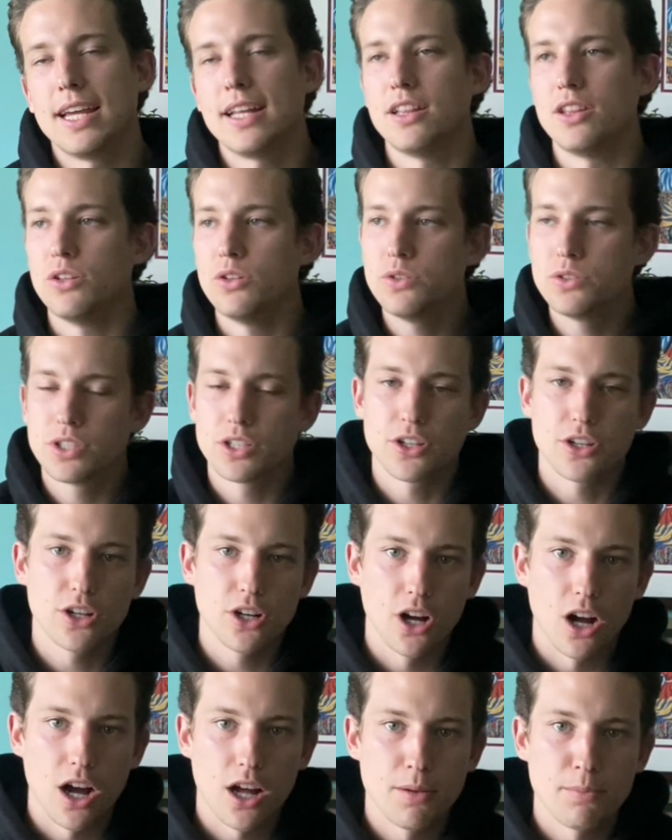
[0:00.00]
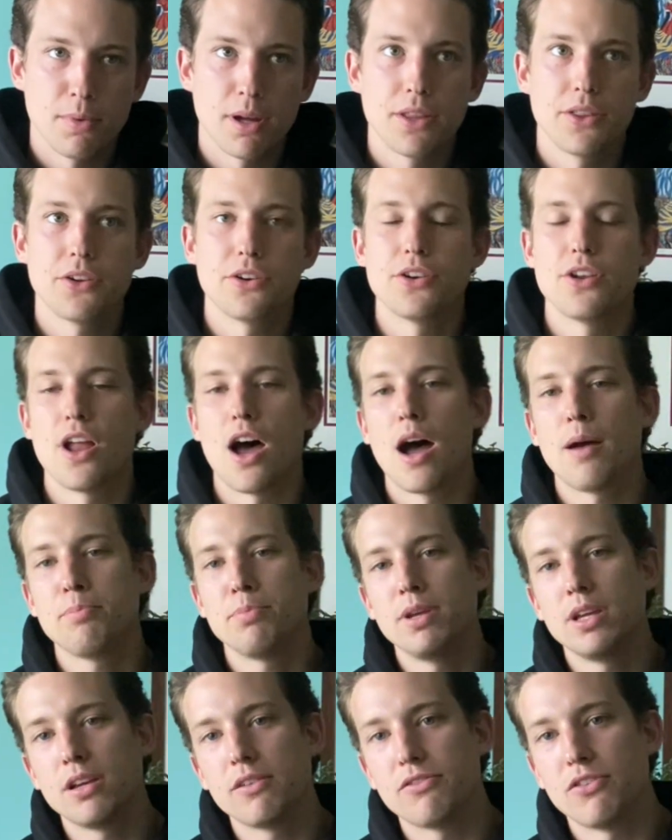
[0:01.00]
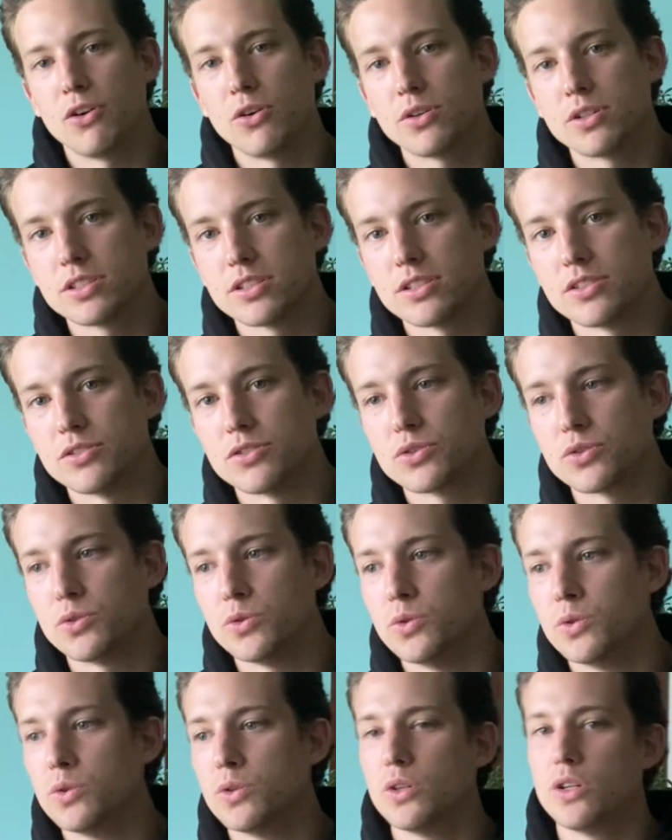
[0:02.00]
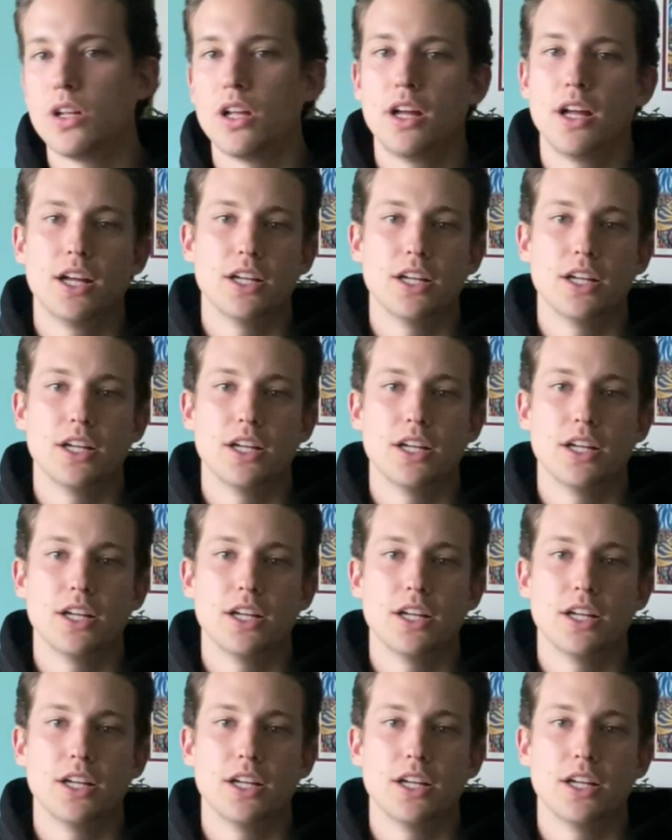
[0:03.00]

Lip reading: losing her godmother, not being focused in school,